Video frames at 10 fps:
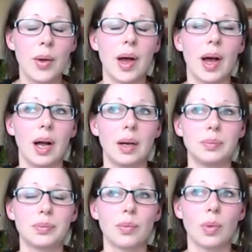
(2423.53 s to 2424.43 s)

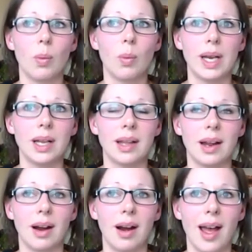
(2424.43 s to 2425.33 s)
Um, waiting
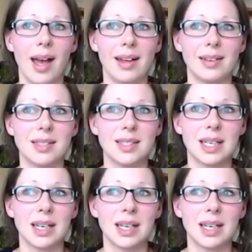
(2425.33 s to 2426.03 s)
there, and